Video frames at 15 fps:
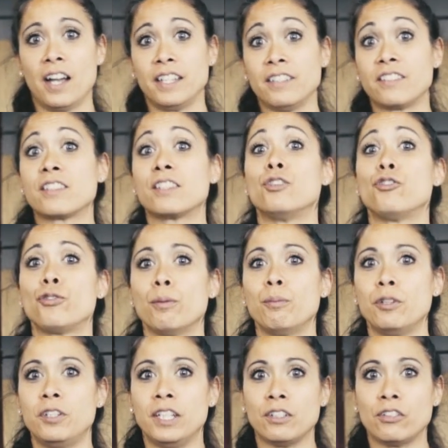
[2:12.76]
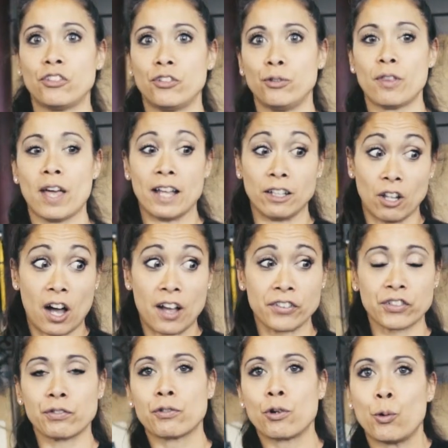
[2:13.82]
is contributing to that
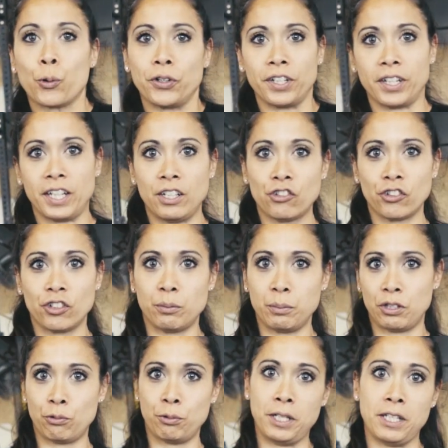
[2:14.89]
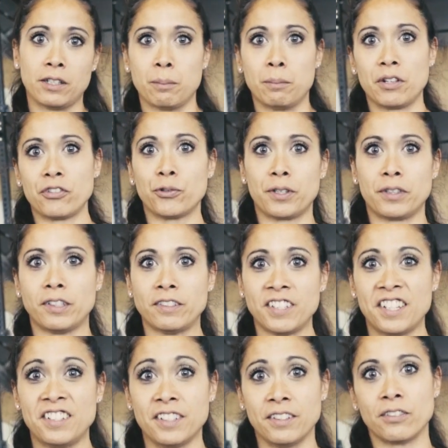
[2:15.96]
loss of coordination between the muscle and the
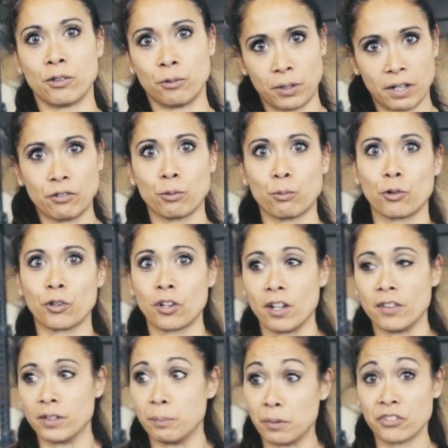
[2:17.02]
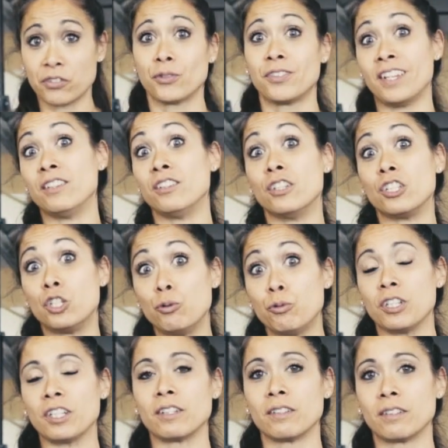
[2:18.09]
tendon. So we have to work on the muscle-tendon
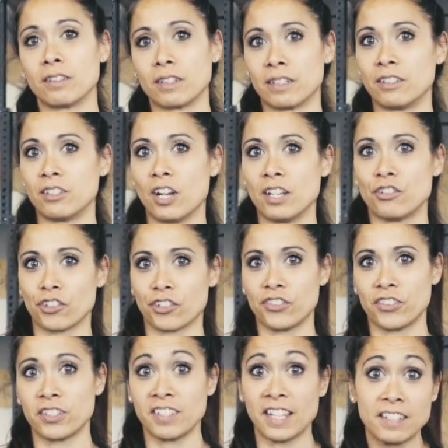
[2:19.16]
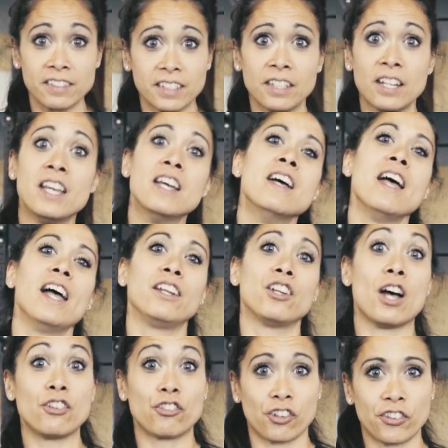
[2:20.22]
unit, and not just the tendon and
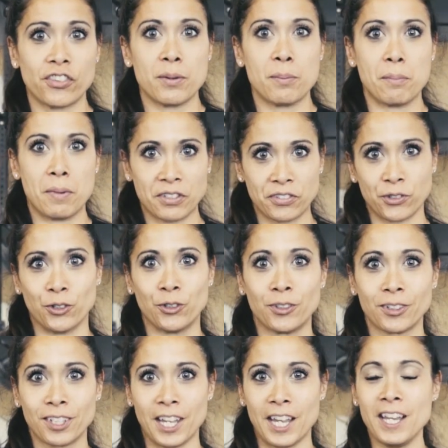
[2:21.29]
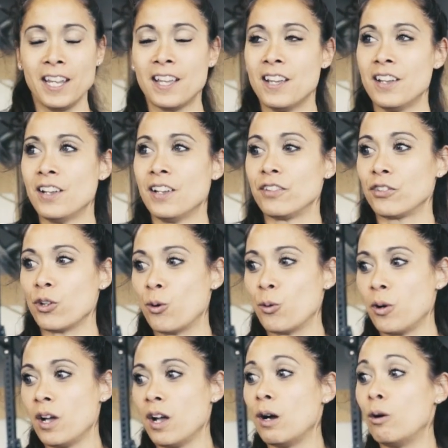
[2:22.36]
not just the muscle, okay?
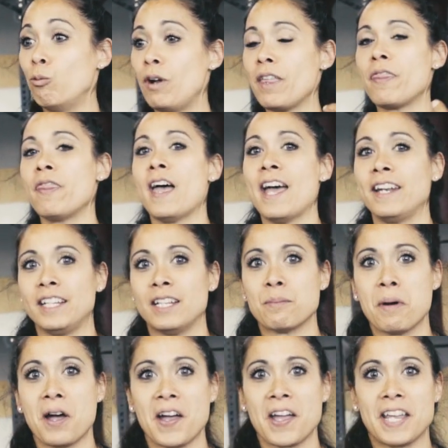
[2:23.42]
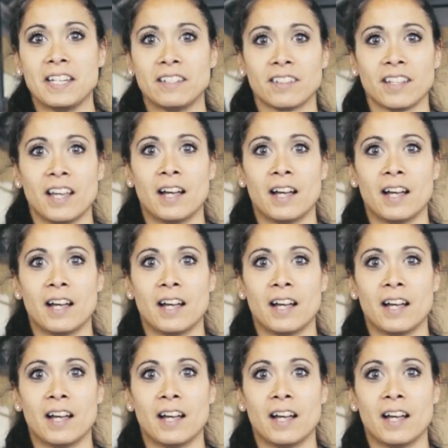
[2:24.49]
So with that in mind,